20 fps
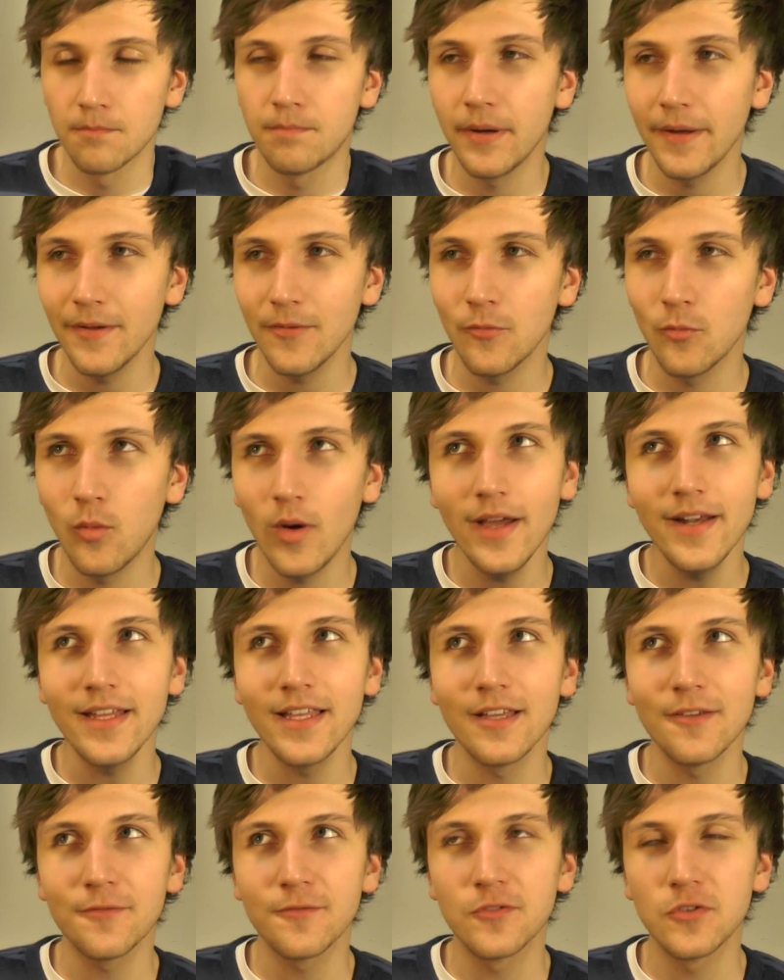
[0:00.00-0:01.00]
But what
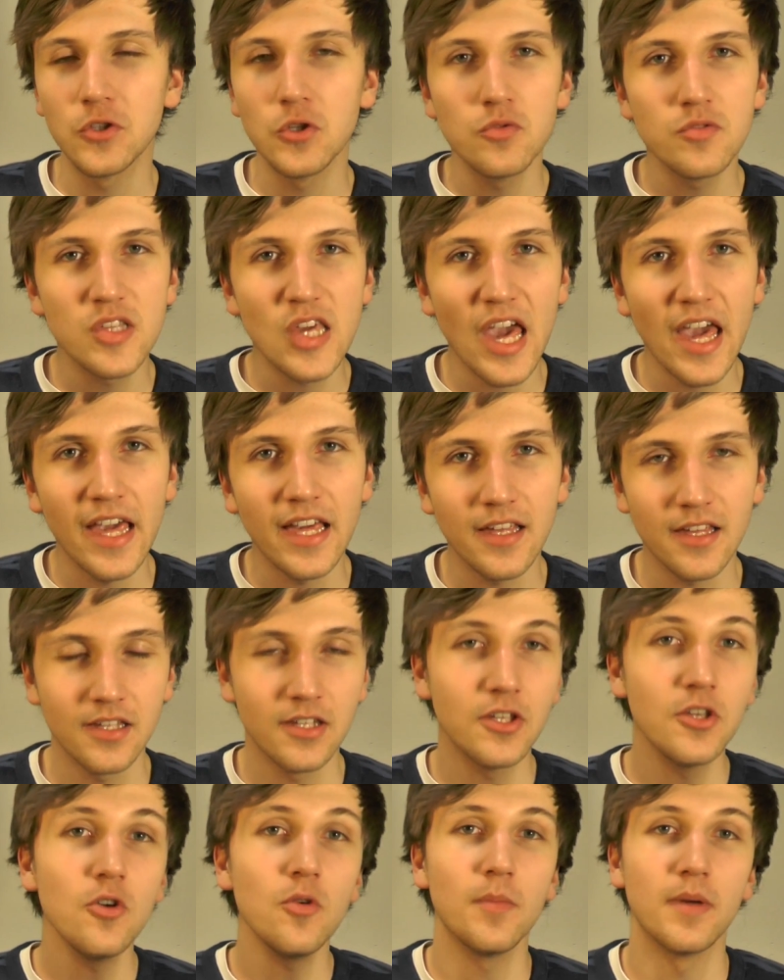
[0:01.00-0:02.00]
if you take
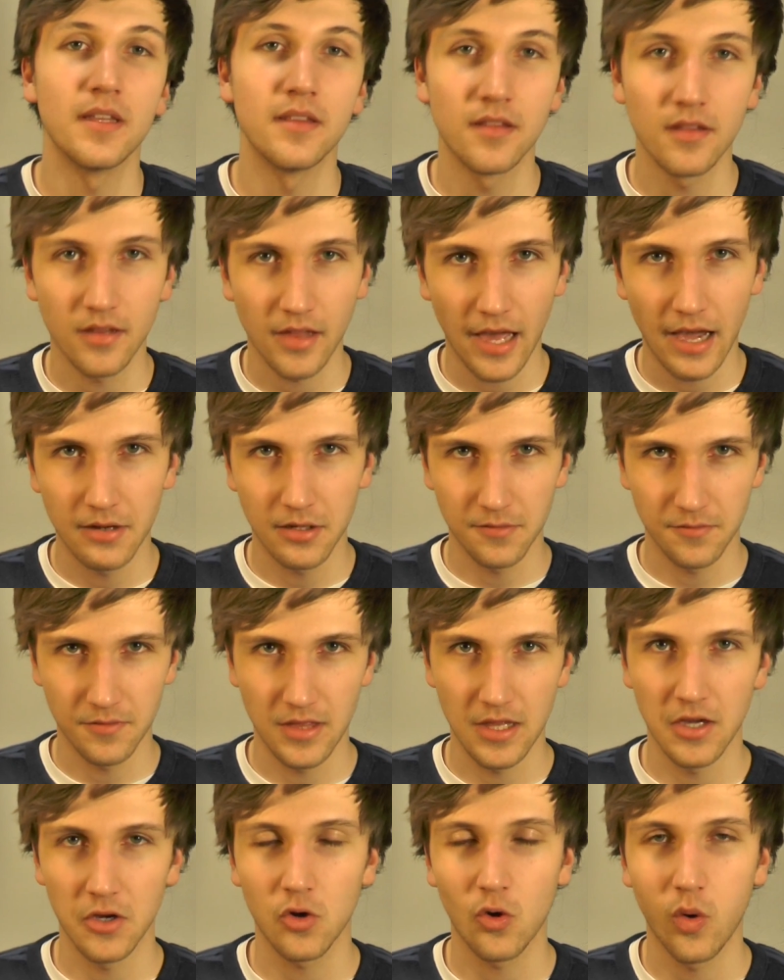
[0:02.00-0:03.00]
humans out of
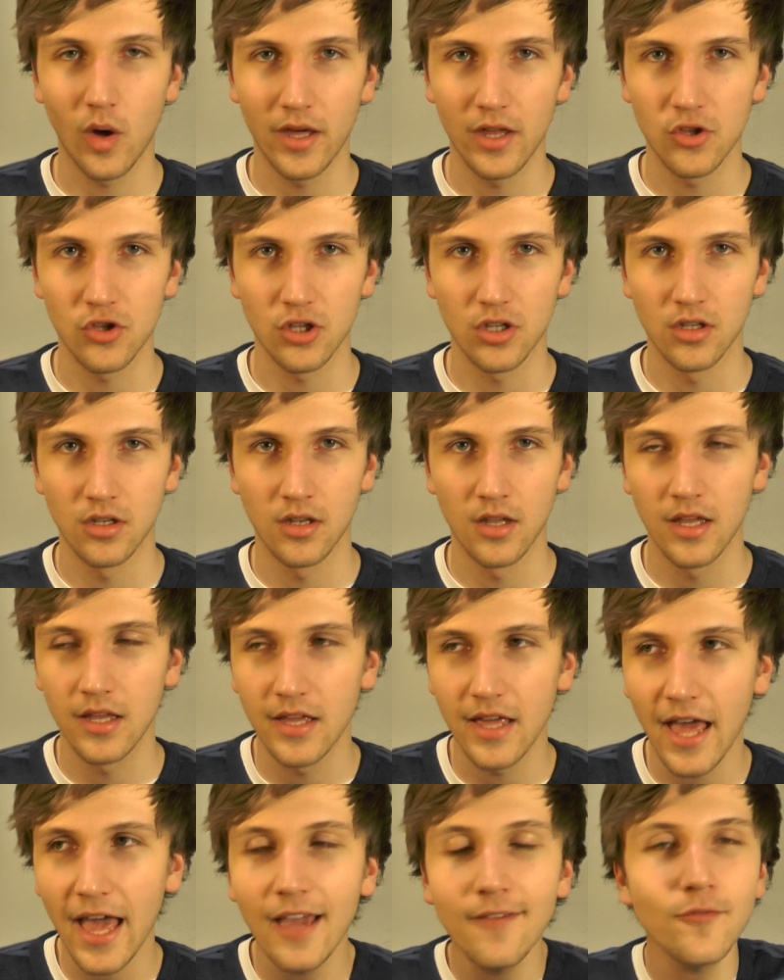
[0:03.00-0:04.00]
the equation?
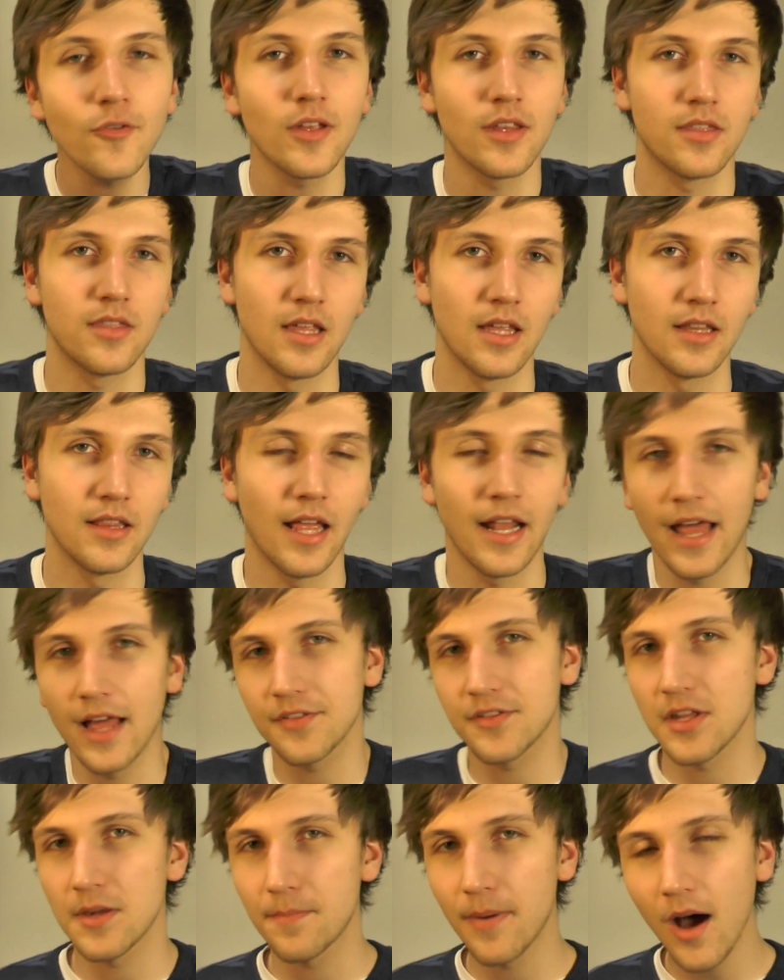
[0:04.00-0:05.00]
Everything that
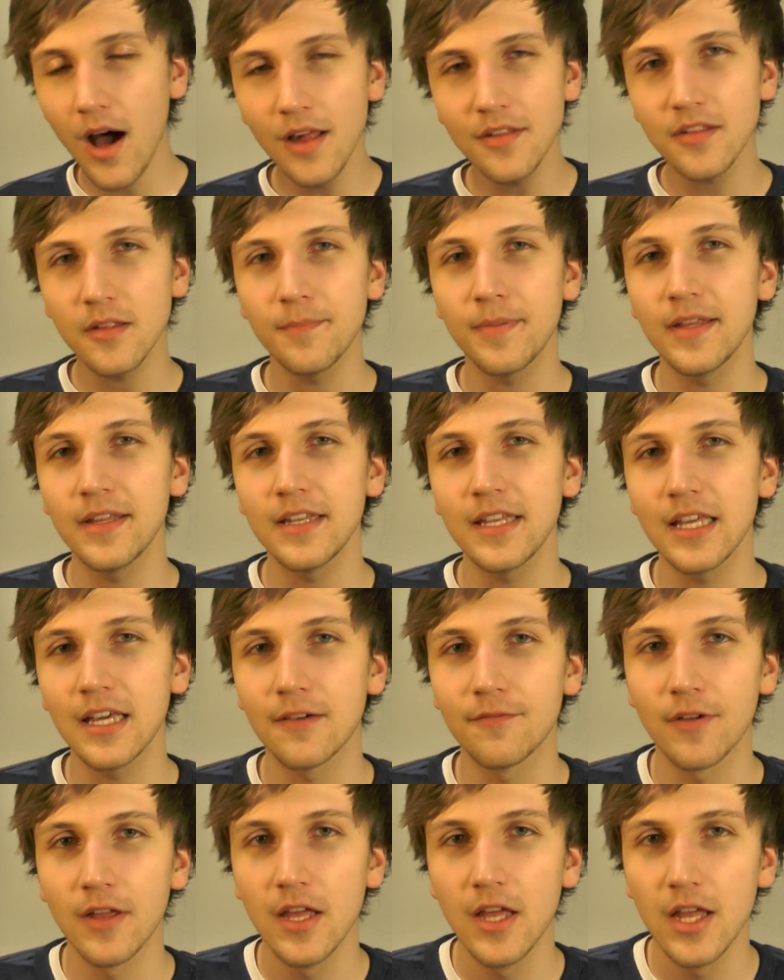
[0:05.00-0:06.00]
has the possibility
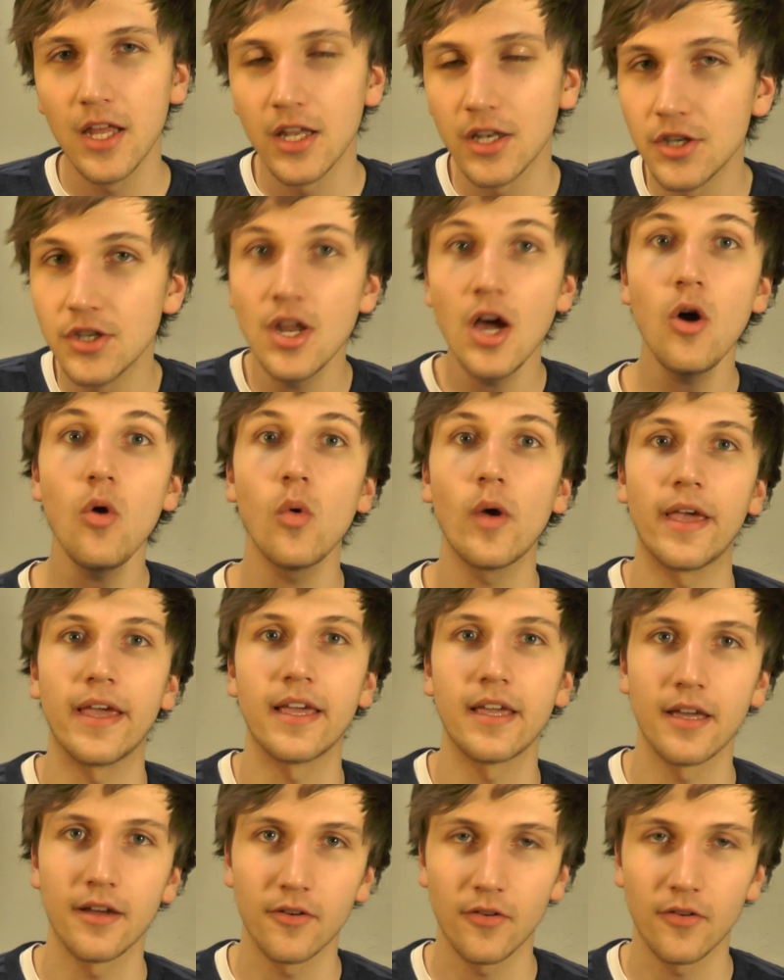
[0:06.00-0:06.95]
of knowing